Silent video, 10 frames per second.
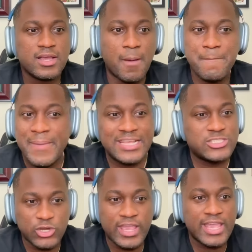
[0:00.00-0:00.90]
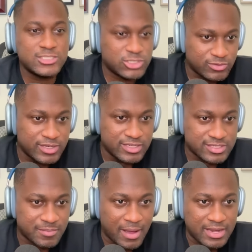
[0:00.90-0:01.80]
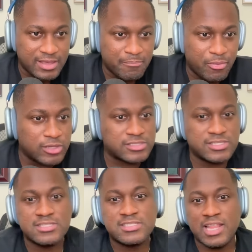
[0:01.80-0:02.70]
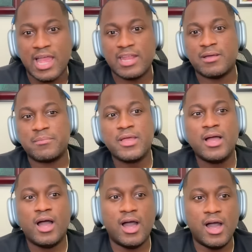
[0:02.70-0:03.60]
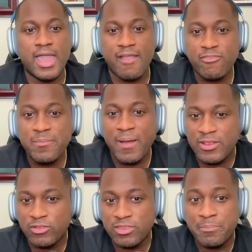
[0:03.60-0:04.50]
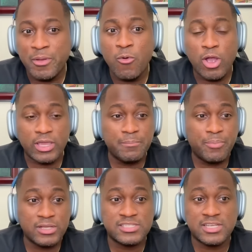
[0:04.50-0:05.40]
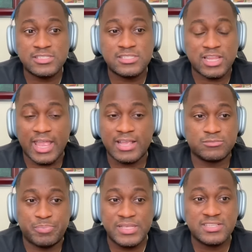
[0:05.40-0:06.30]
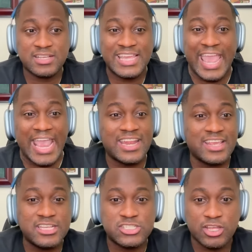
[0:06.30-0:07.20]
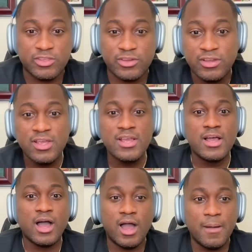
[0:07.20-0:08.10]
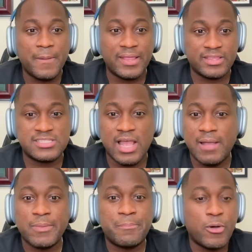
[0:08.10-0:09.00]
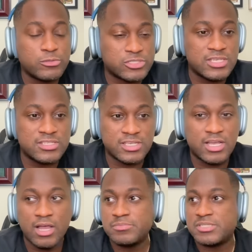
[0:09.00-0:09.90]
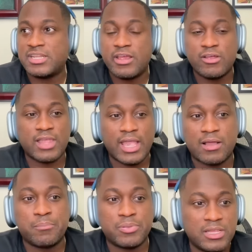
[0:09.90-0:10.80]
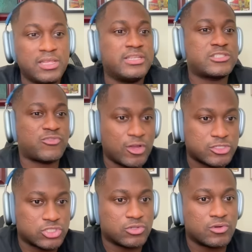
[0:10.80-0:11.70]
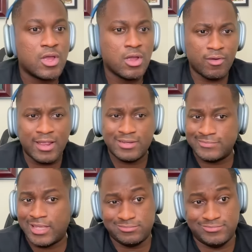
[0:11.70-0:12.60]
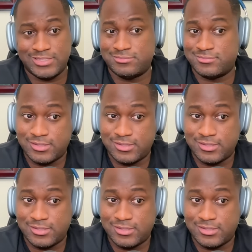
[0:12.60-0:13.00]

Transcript: a major injury to somebody in Boston's lineup. Uh uh-huh. everybody on the Milwaukee Bucks can like basically hating each other uh by the time the postseason comes and they're like completely dysfunctional, right? I mean,